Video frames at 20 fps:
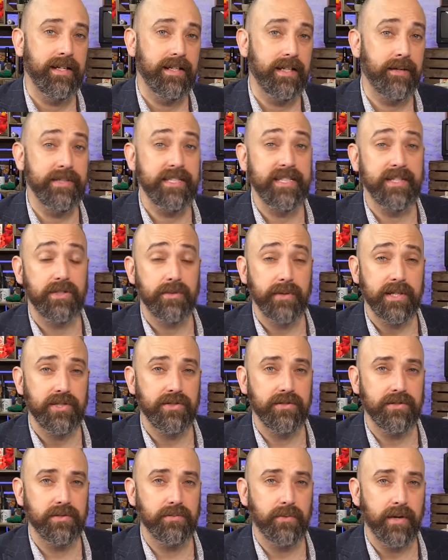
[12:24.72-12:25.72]
Now in
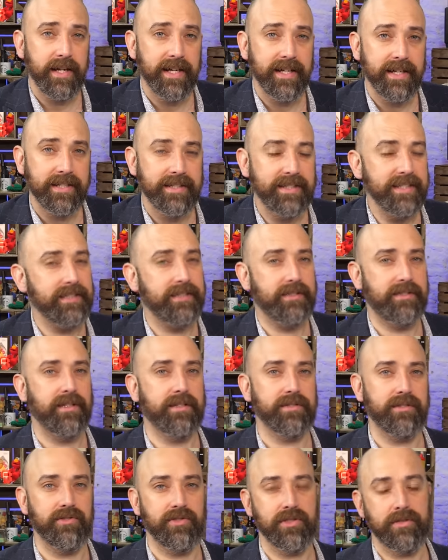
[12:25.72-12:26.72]
situations where a disk
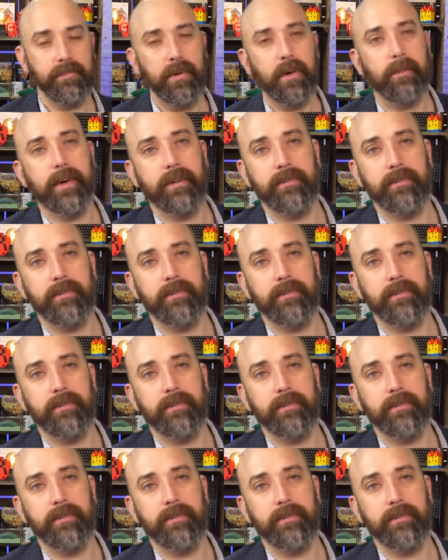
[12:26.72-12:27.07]
doesn't just pop